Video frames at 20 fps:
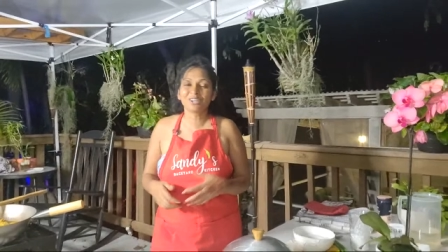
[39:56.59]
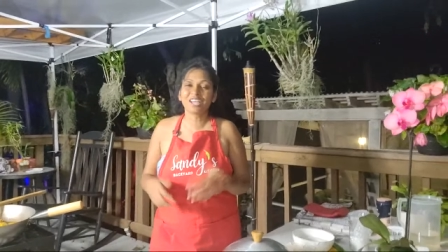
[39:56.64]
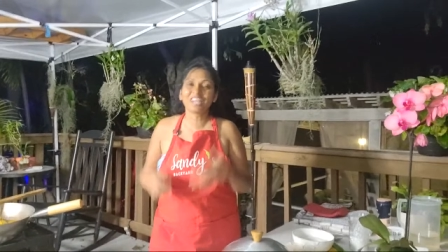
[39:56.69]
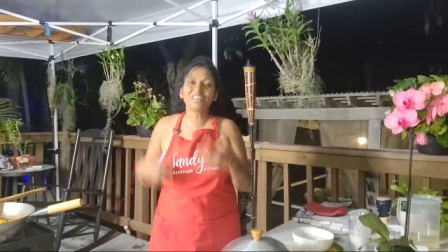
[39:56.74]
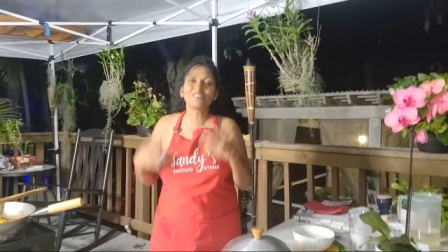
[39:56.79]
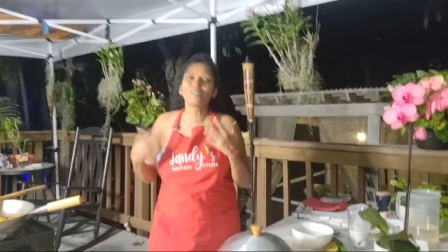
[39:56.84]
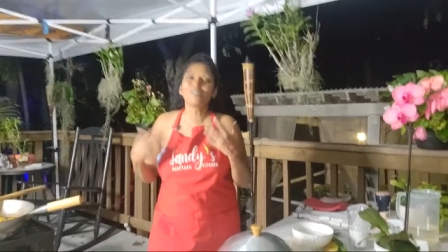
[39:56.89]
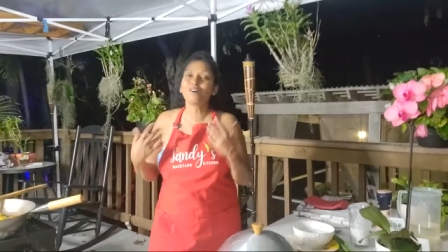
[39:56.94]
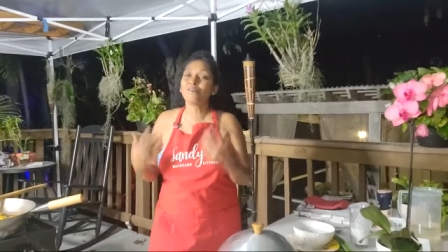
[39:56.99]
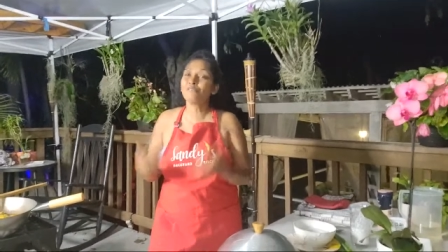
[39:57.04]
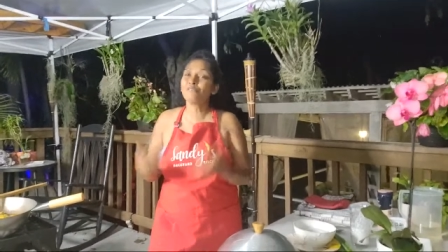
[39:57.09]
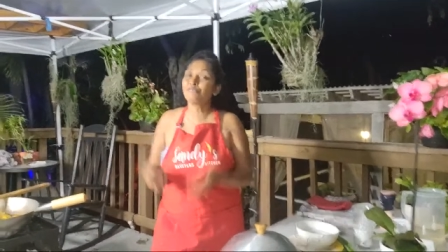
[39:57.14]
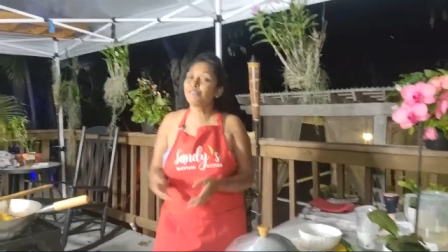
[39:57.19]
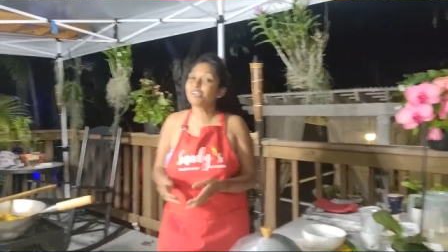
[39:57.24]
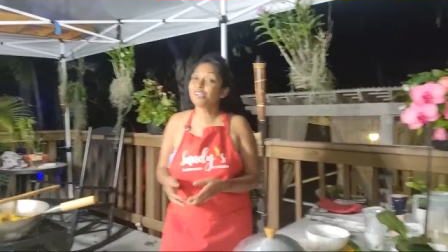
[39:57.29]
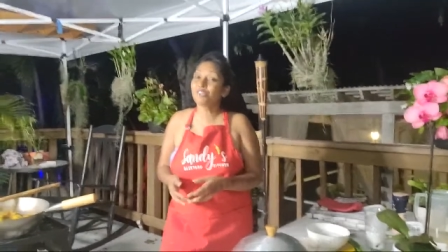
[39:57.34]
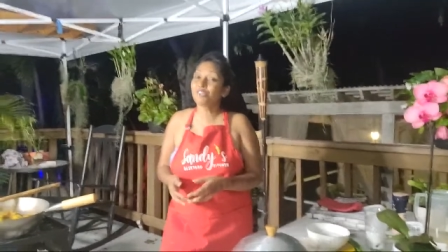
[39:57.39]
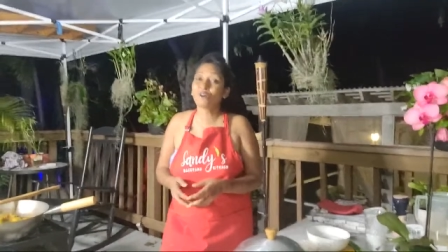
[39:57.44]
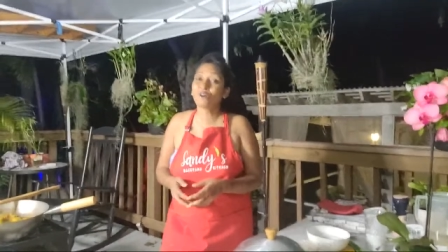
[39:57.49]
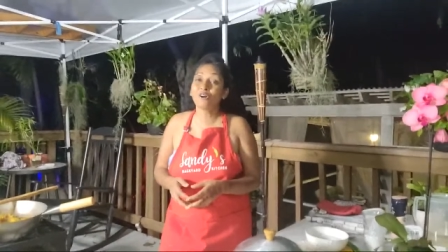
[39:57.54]
I love
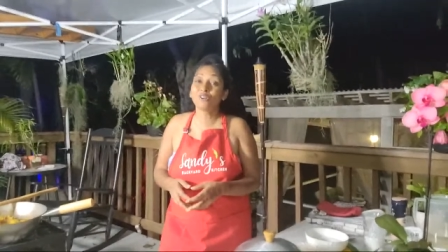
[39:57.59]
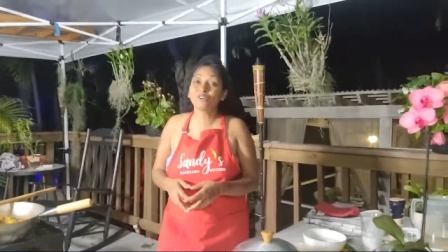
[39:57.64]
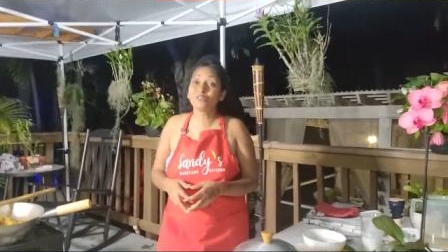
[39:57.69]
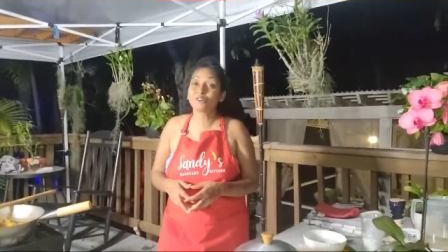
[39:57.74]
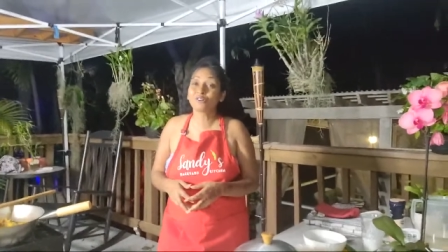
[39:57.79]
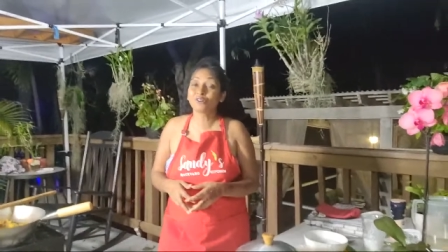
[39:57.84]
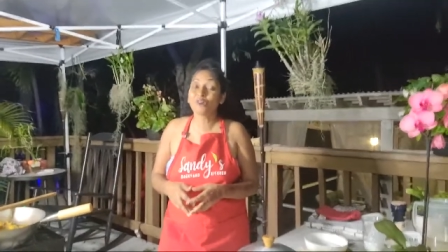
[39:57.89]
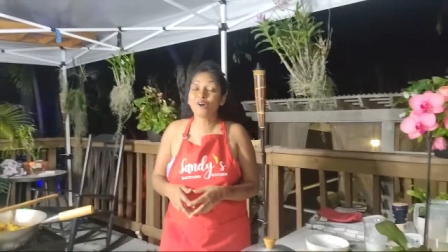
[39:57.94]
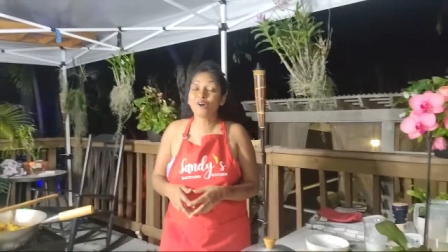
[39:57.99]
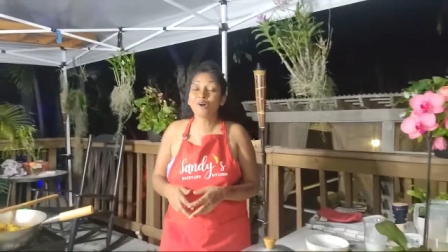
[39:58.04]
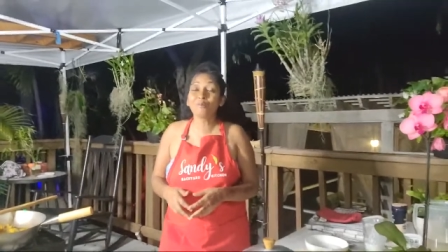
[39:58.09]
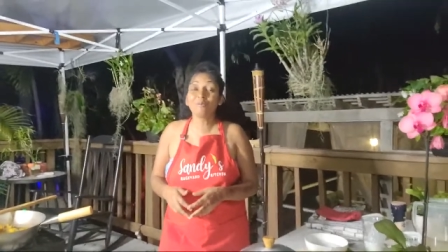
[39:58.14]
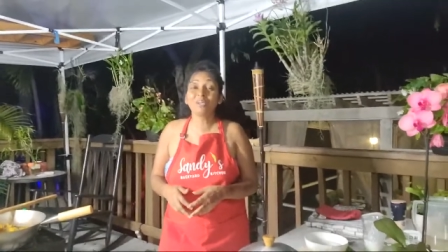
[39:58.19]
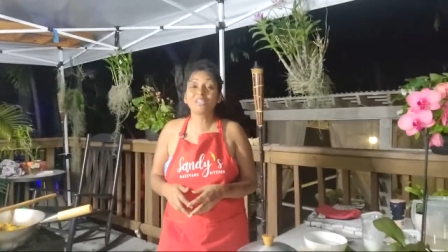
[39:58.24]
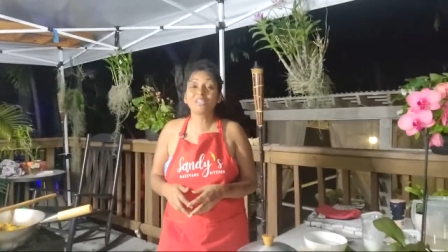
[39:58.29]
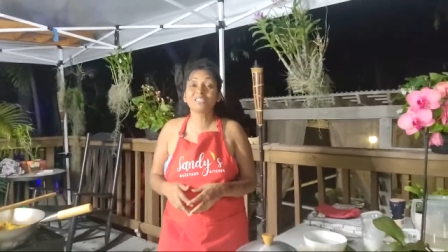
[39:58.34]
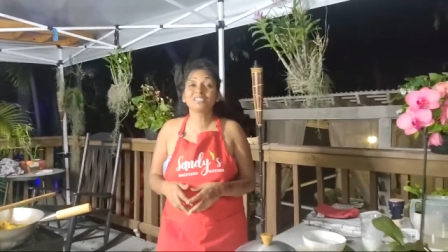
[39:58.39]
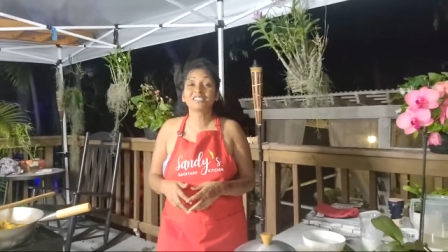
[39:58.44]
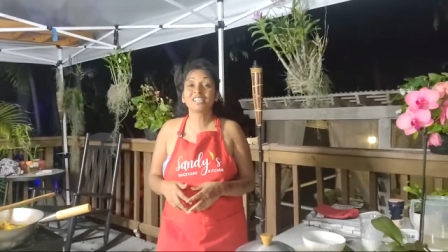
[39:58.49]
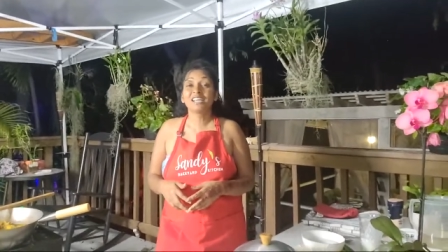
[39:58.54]
reading all your
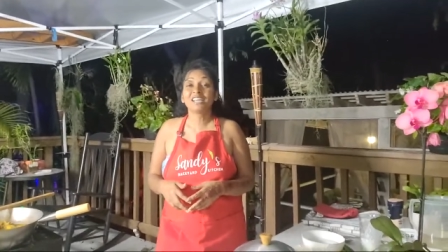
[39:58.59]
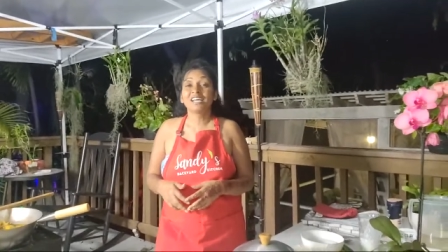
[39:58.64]
comments